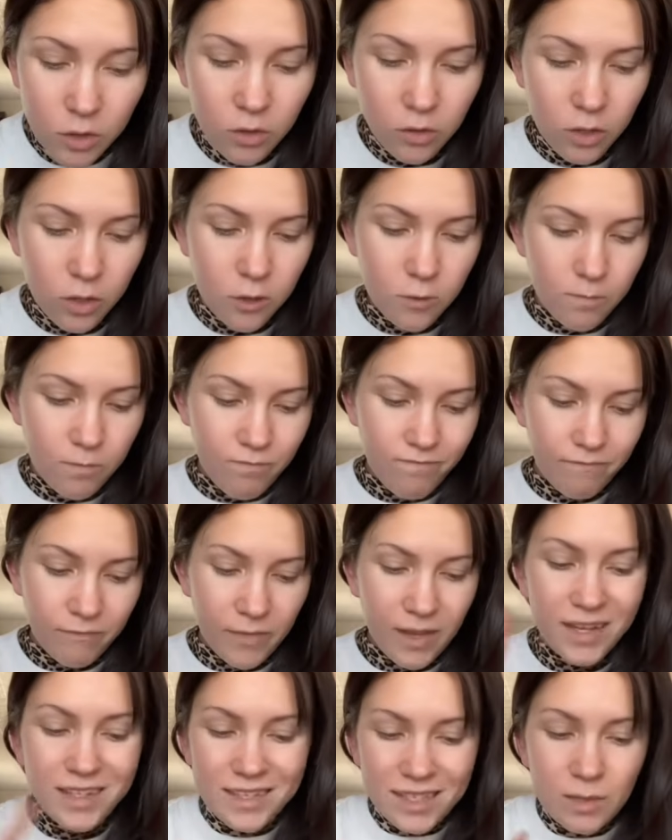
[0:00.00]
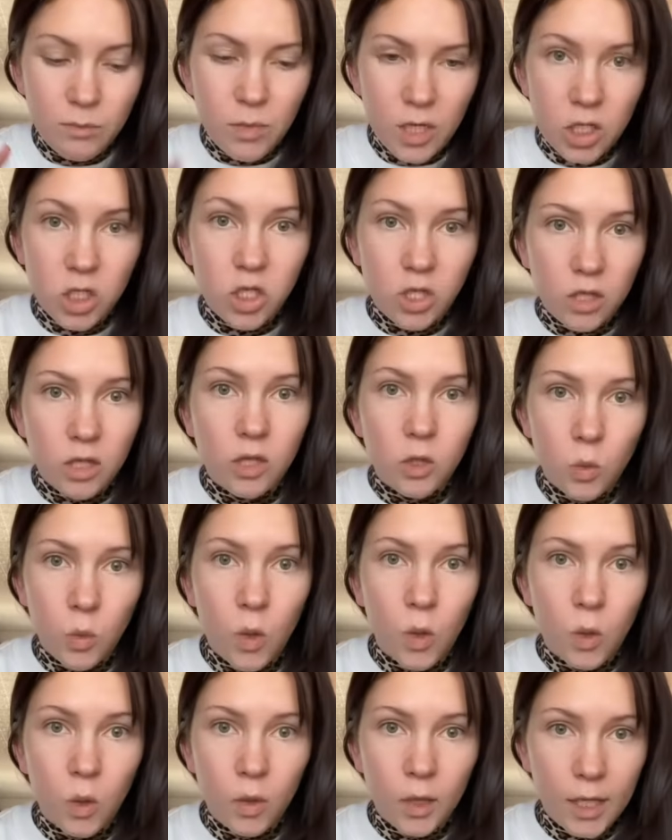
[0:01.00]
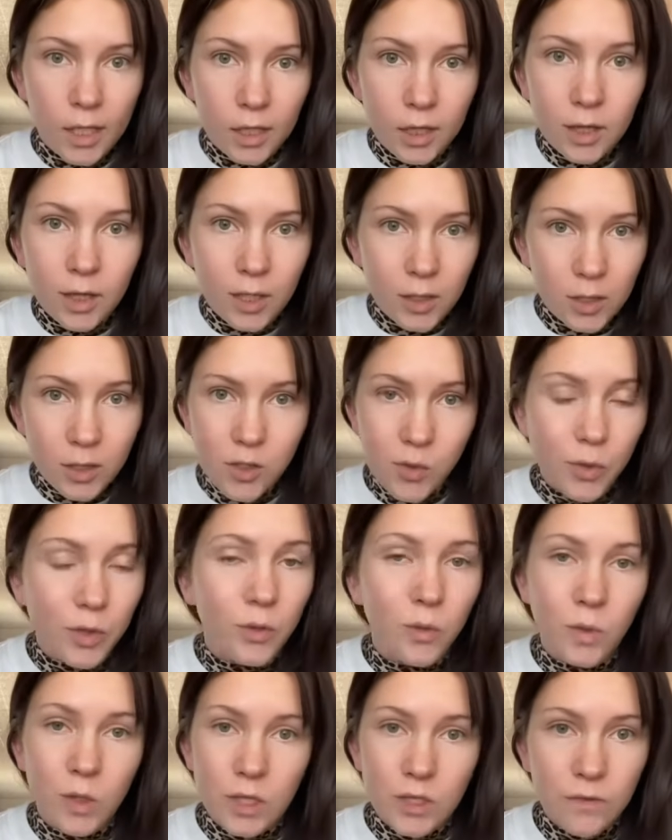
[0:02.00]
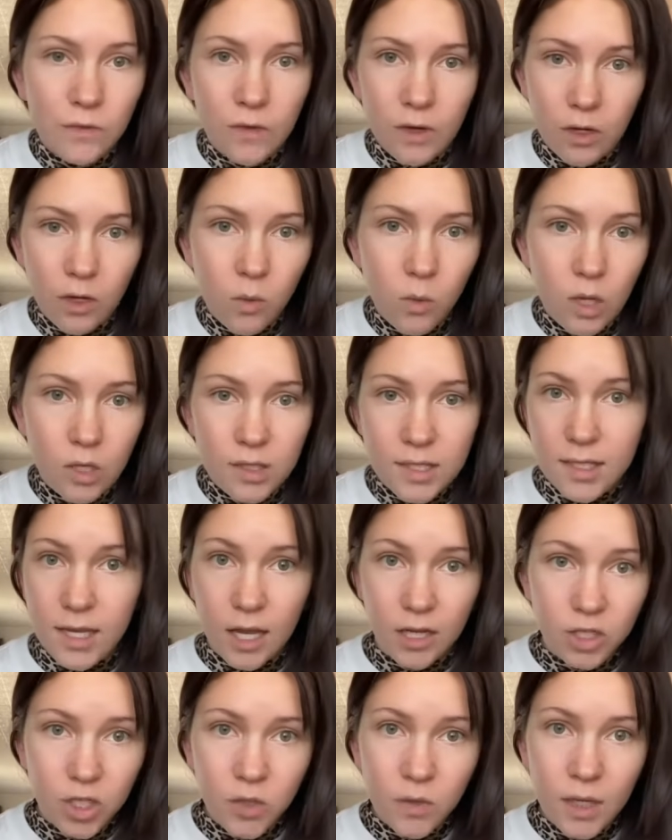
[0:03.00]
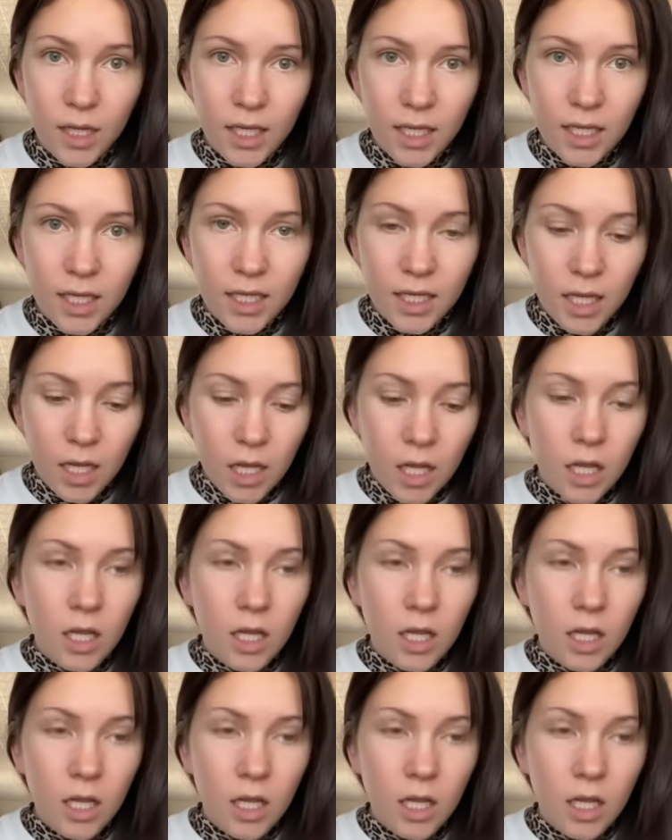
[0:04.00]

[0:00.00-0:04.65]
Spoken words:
though, I did make sure that the soil was very well saturated,